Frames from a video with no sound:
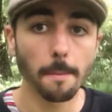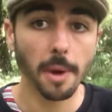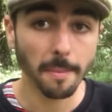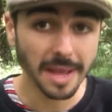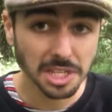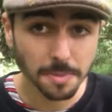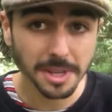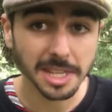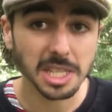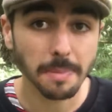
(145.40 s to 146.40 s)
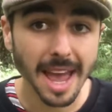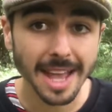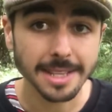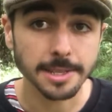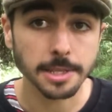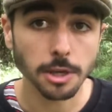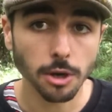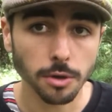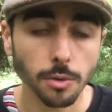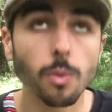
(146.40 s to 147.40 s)
But Benjamin expands
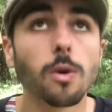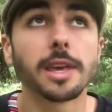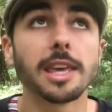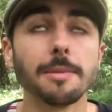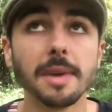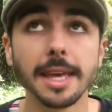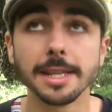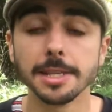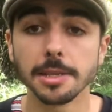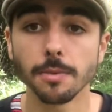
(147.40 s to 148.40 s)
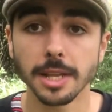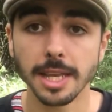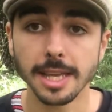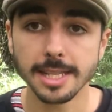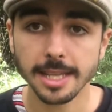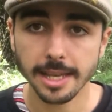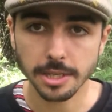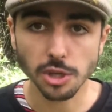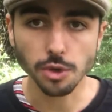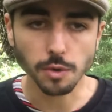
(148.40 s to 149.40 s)
on what he means when he
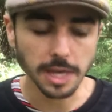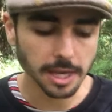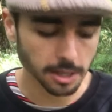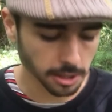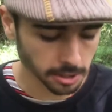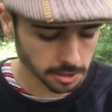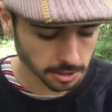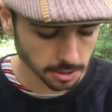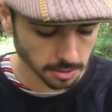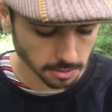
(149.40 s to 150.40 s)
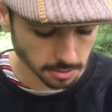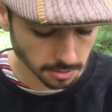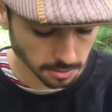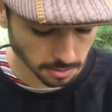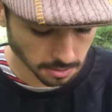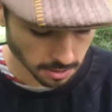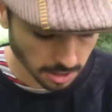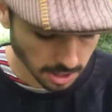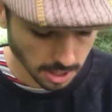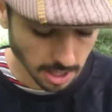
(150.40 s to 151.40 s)
says uniqueness.
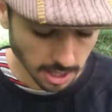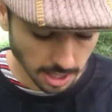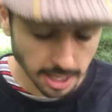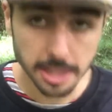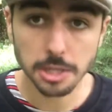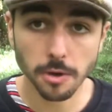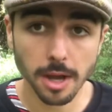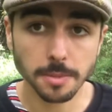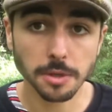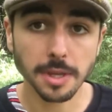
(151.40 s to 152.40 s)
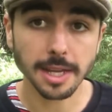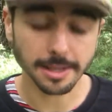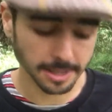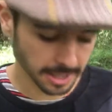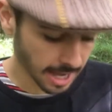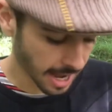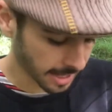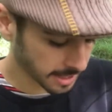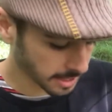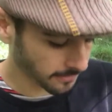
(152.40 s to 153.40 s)
He describes uniqueness
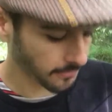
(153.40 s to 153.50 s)
as